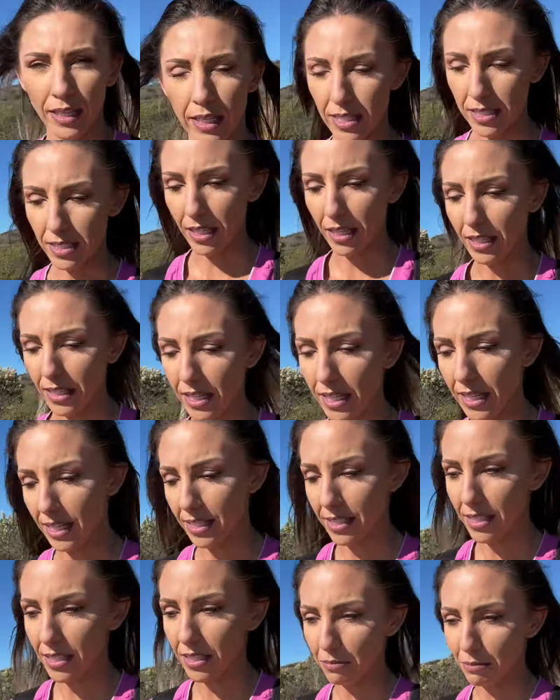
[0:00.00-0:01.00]
guess I can
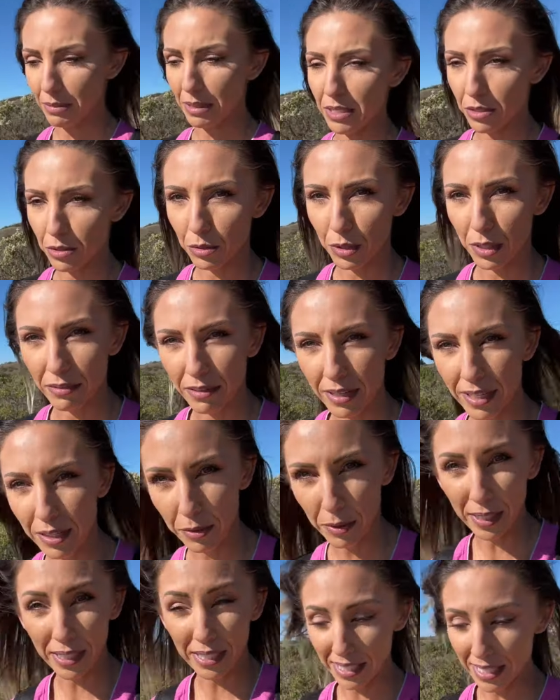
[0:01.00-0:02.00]
continue my story
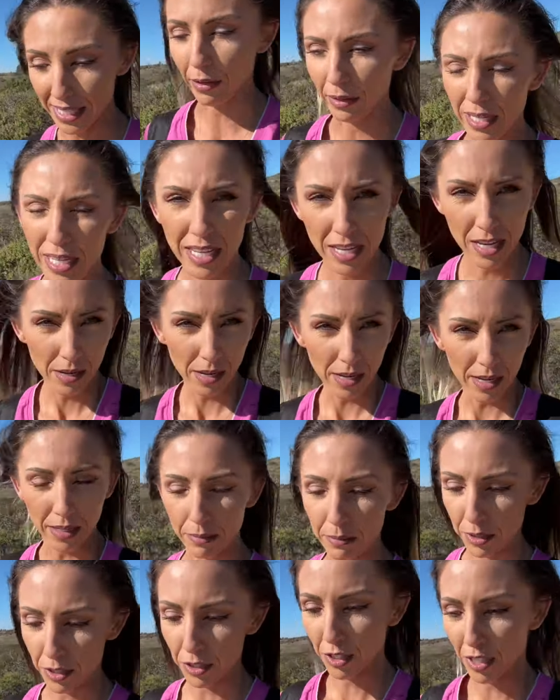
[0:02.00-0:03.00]
quickly. I
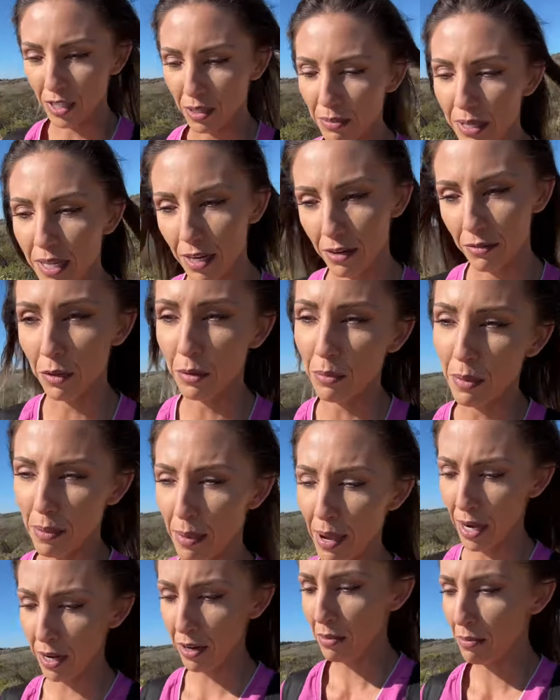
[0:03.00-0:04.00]
am just trying to be careful with my
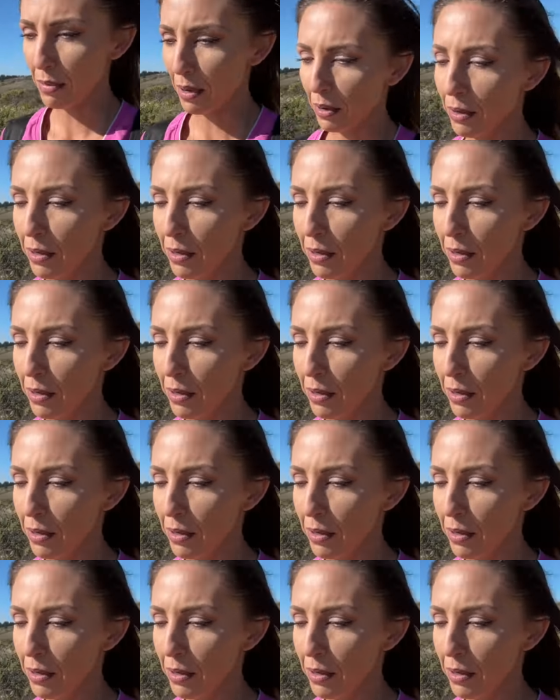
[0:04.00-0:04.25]
battery, but